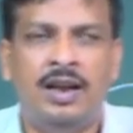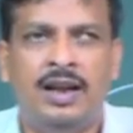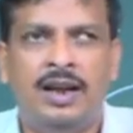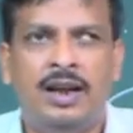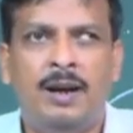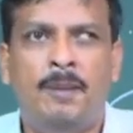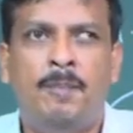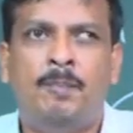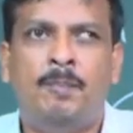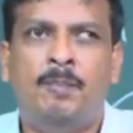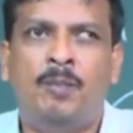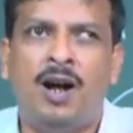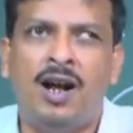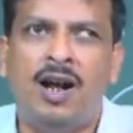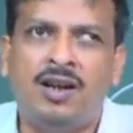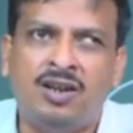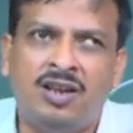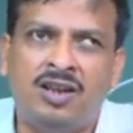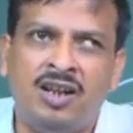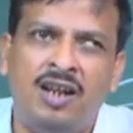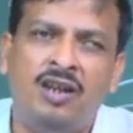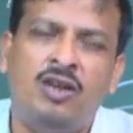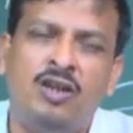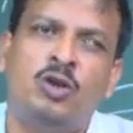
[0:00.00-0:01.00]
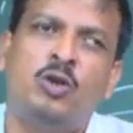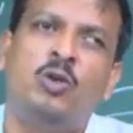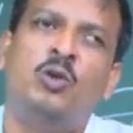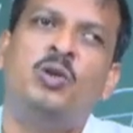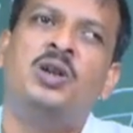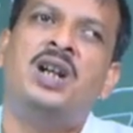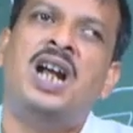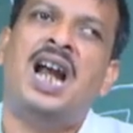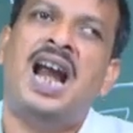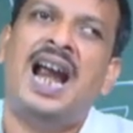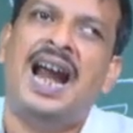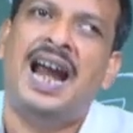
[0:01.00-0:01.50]
a person
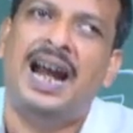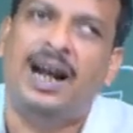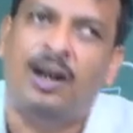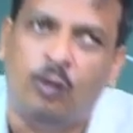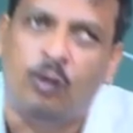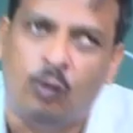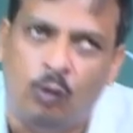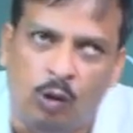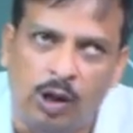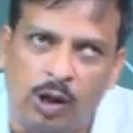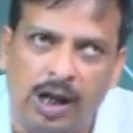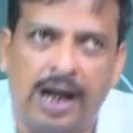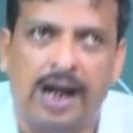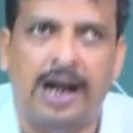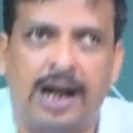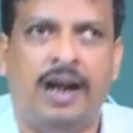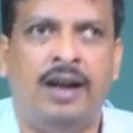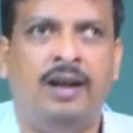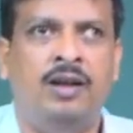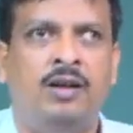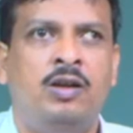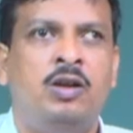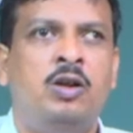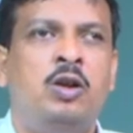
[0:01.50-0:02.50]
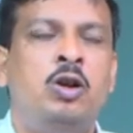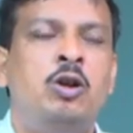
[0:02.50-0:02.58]
should acquire